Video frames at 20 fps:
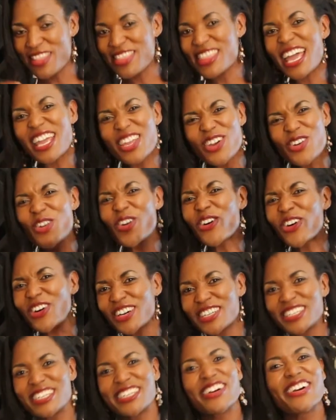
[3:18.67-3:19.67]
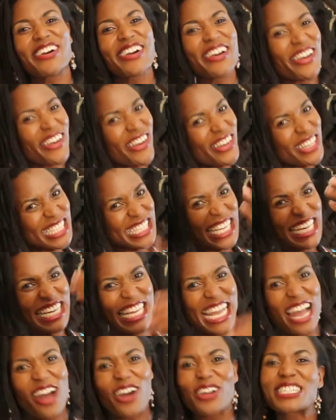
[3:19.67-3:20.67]
There you go, you know, go
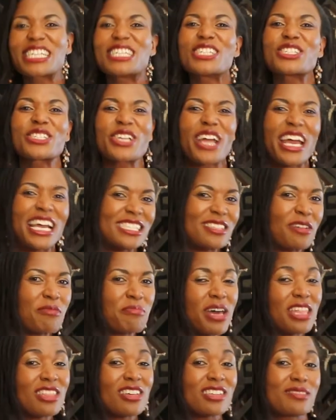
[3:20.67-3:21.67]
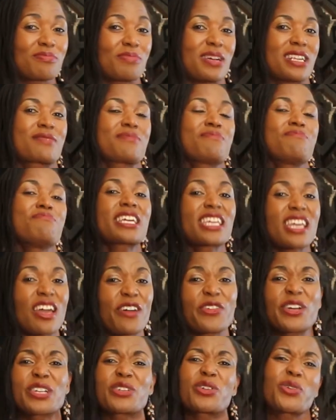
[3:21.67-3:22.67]
study out and try some methods, but be
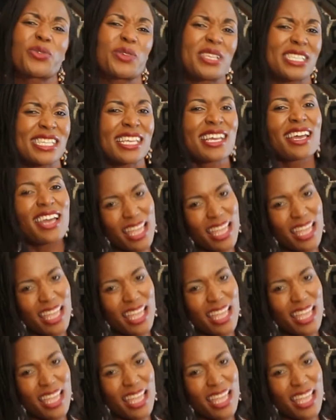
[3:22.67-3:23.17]
careful and always